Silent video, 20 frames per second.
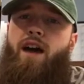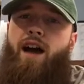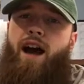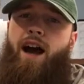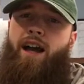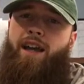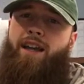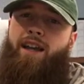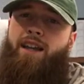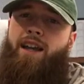
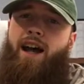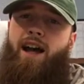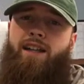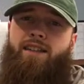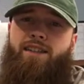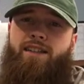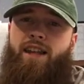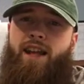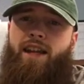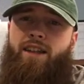I cannot
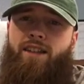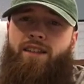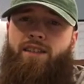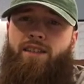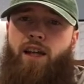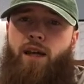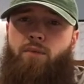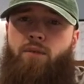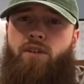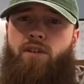stand this
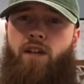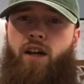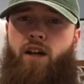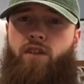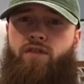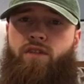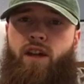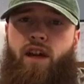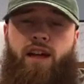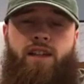type of stuff,
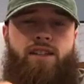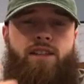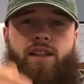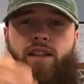guys.